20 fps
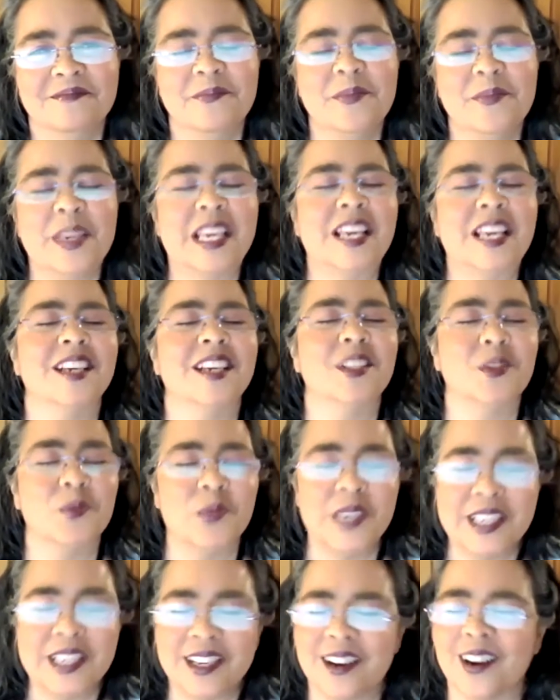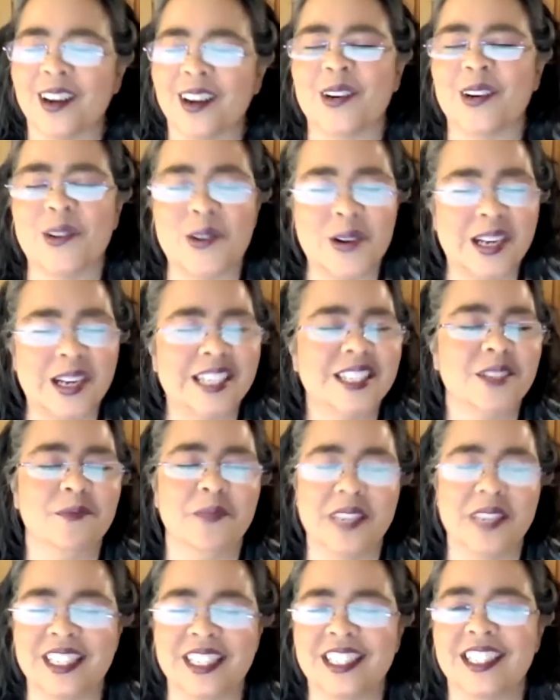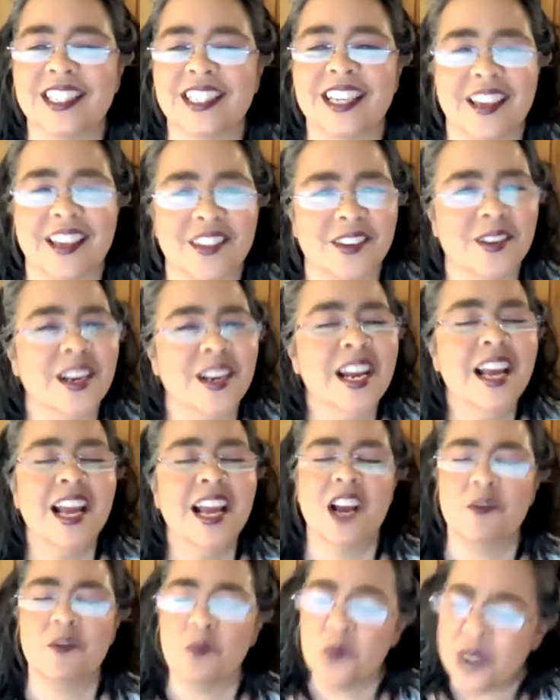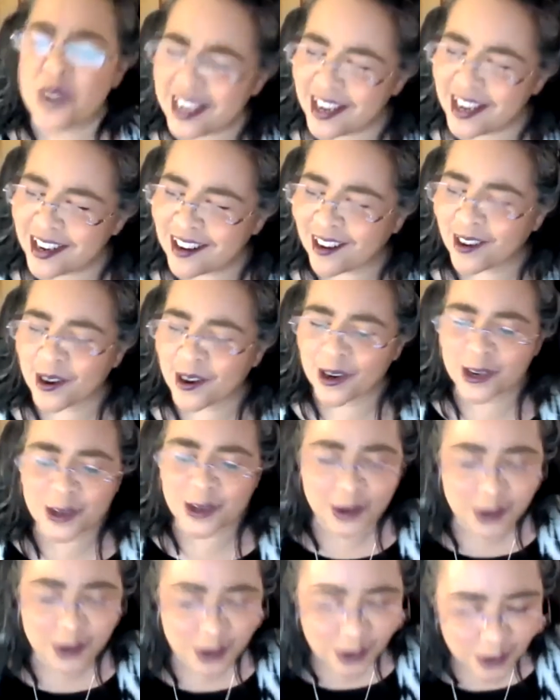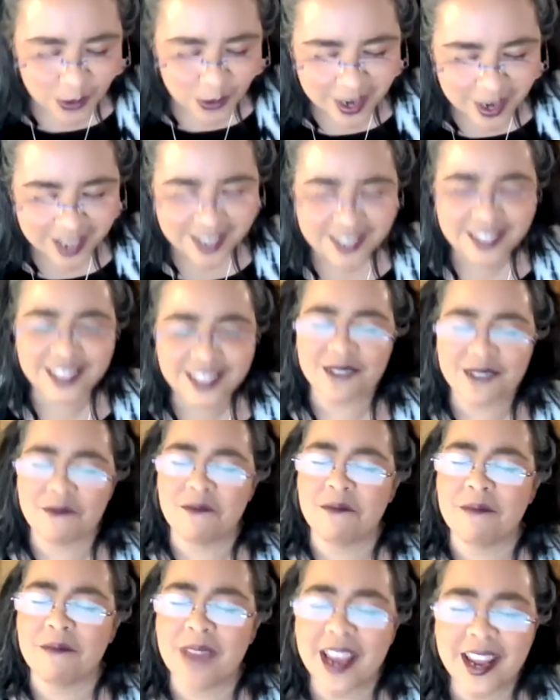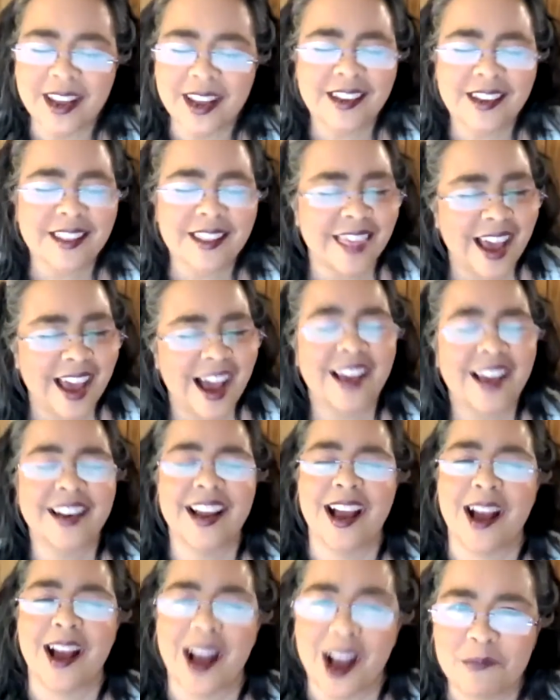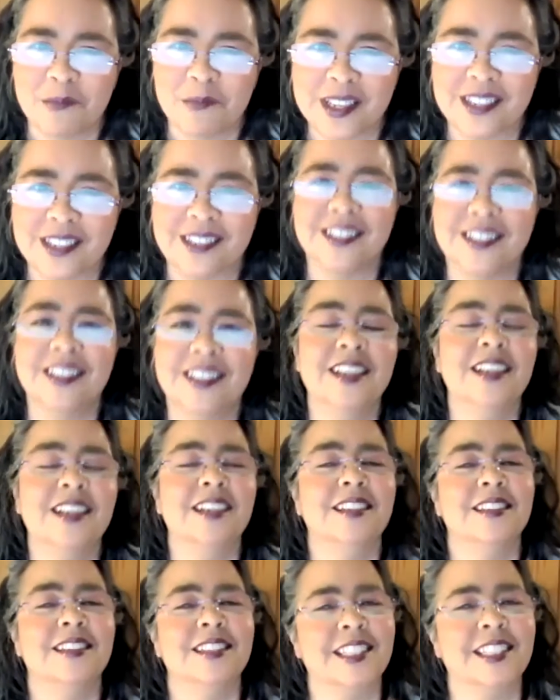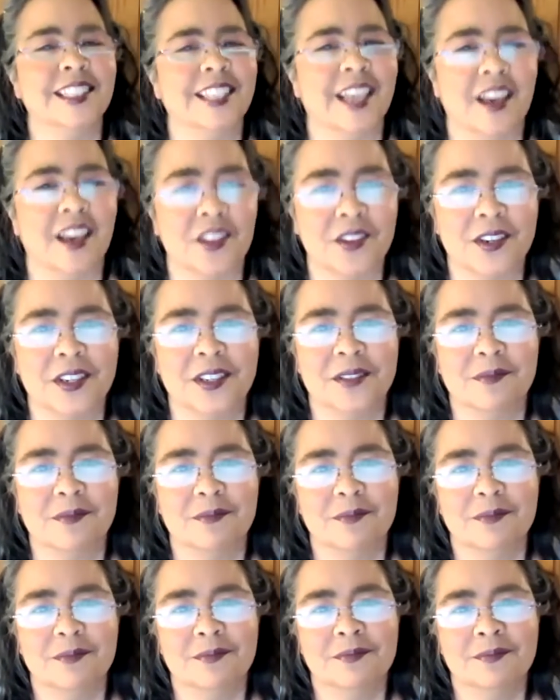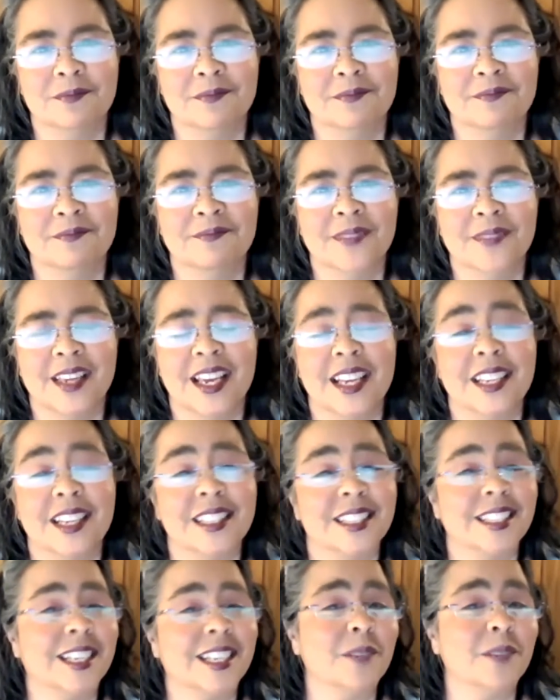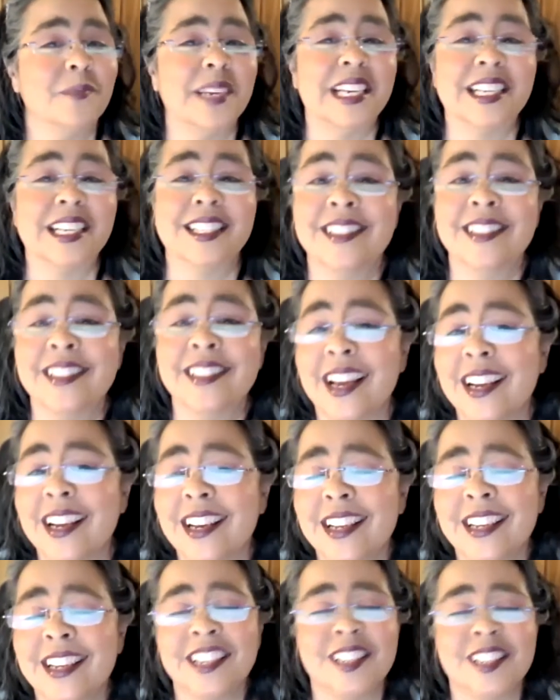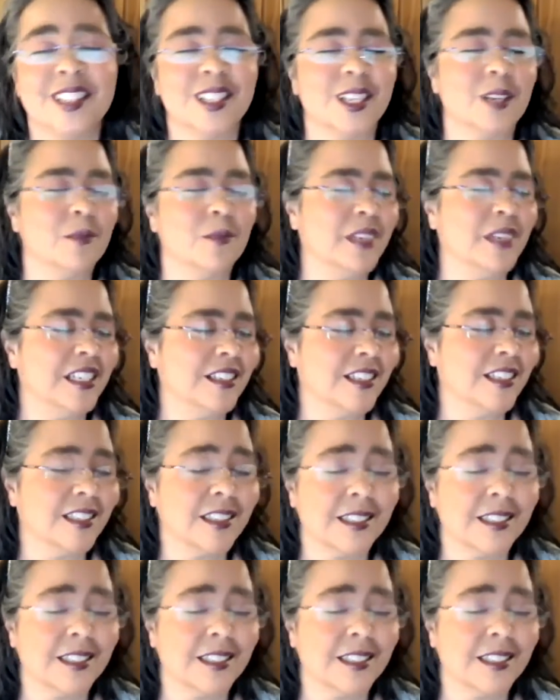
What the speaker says: because we are going to be together and we are going to make that happen together. And it's going to be exciting. It's going to be